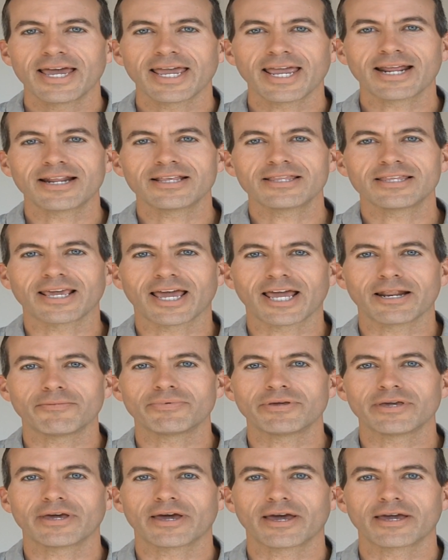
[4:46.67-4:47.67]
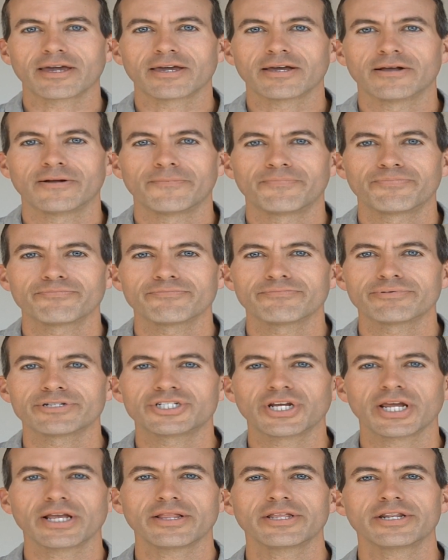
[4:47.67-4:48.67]
and in the NBA. but
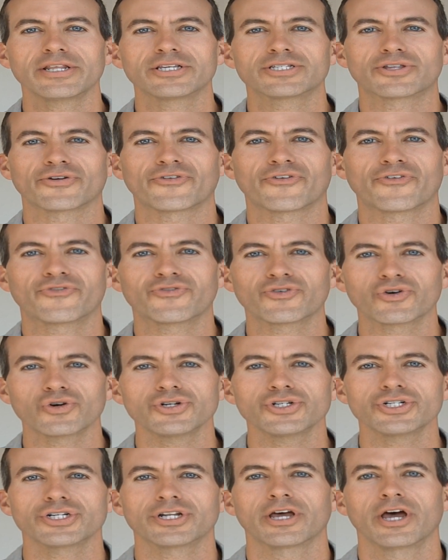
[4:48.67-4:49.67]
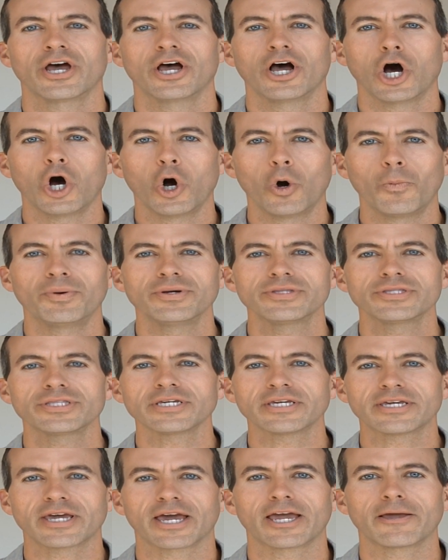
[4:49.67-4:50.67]
Jalen is the first
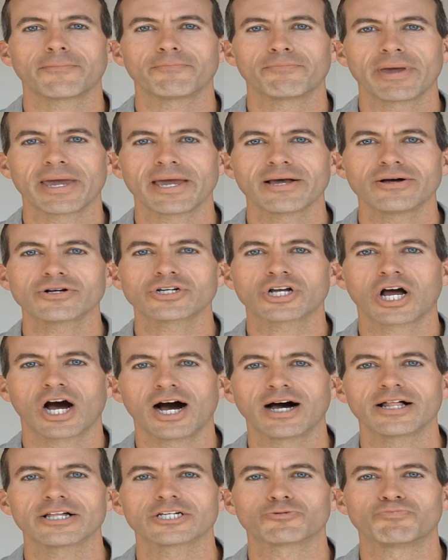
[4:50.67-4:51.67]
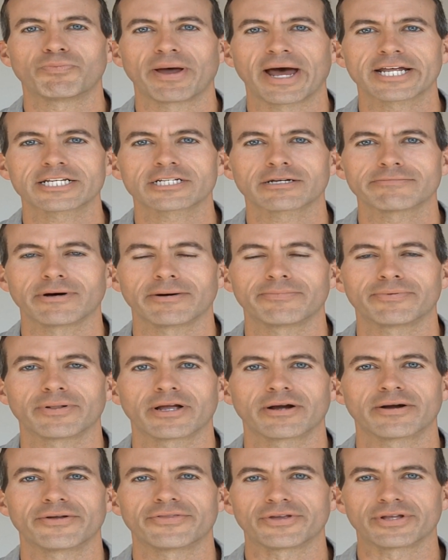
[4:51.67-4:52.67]
openly gay male college basketball
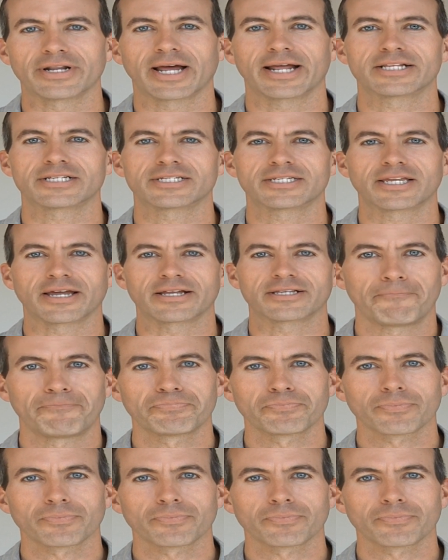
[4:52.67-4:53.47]
player in the United States.